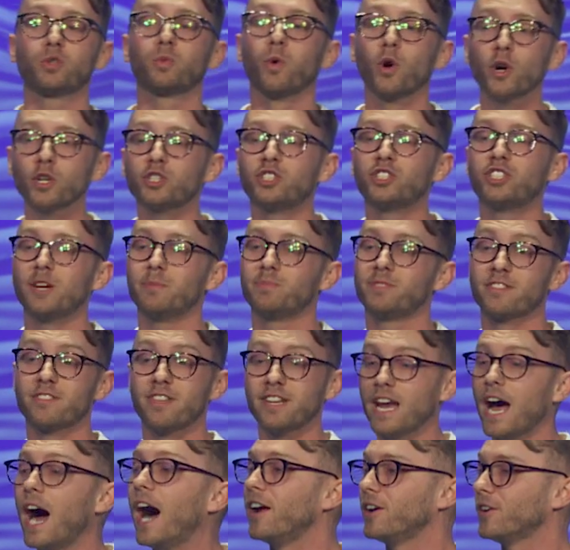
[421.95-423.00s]
worshiped the
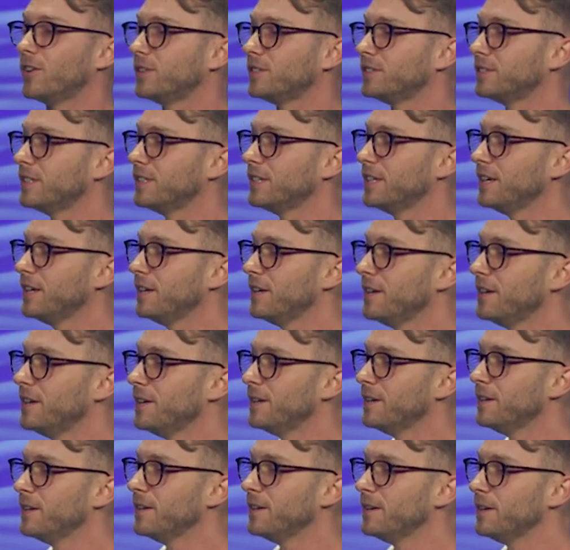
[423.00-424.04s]
Nile.
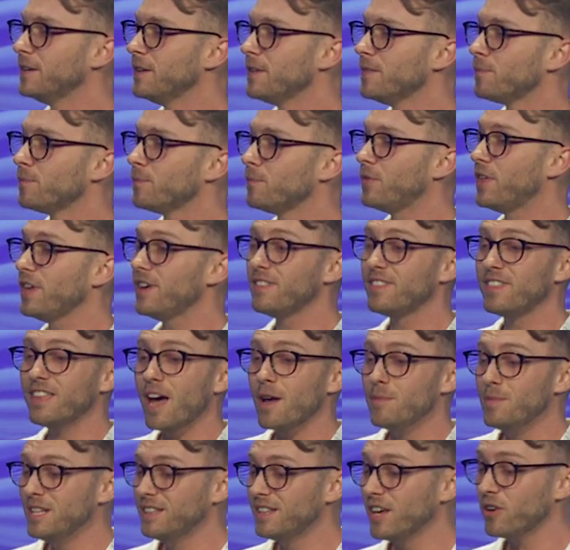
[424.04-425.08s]
They, they,
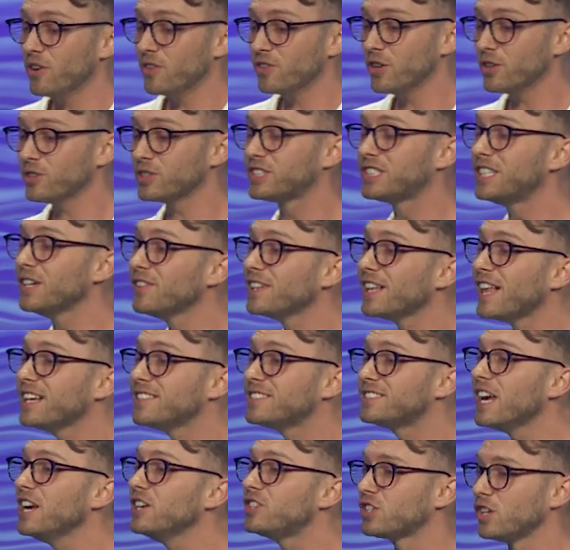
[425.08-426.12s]
I mean, their, their
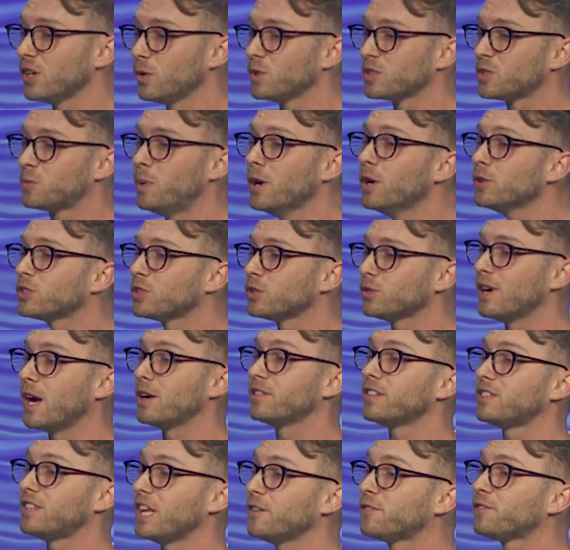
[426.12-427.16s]
civilization was built
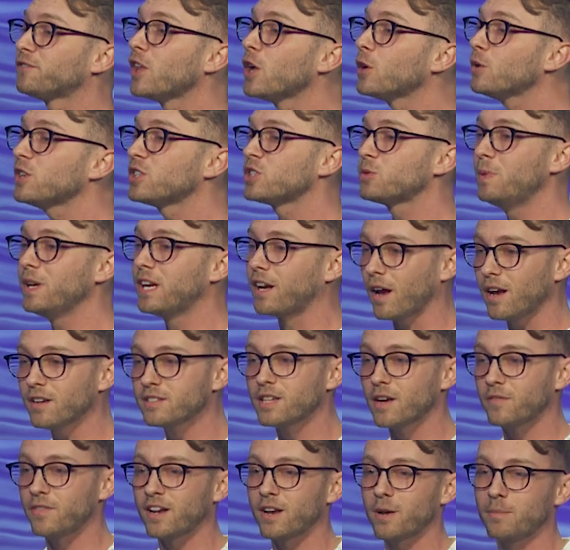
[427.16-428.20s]
around it. They flourished because
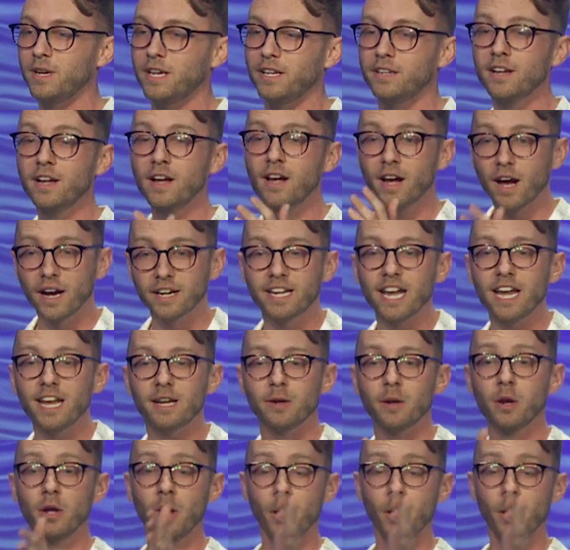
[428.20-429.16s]
of it. I mean, again,